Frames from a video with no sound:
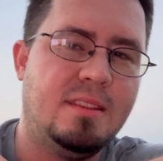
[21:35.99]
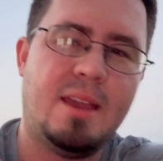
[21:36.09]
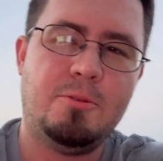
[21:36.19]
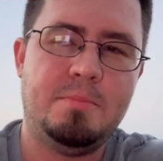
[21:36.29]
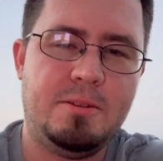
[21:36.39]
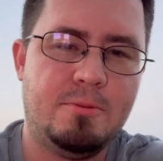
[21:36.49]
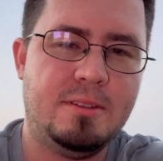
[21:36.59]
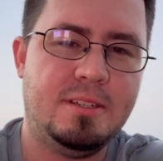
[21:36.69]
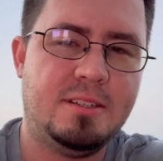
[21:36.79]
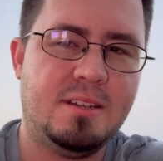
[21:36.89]
That would be
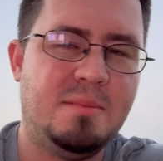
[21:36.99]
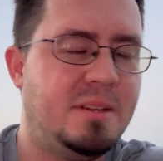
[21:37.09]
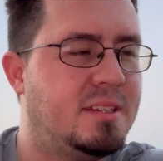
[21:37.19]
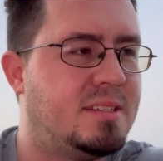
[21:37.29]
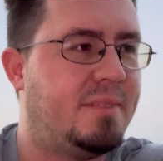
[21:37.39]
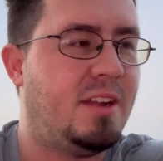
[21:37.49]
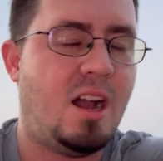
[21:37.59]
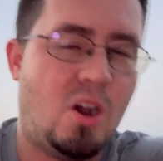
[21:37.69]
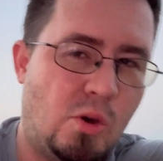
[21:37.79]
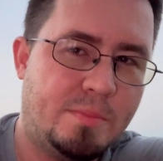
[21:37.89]
really good because I've
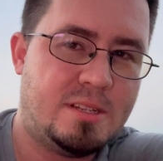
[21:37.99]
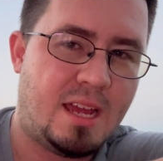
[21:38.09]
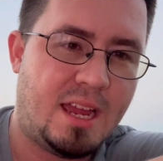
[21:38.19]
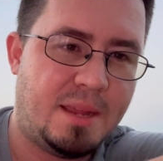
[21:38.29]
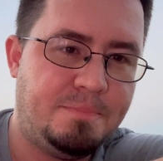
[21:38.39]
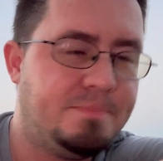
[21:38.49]
got home time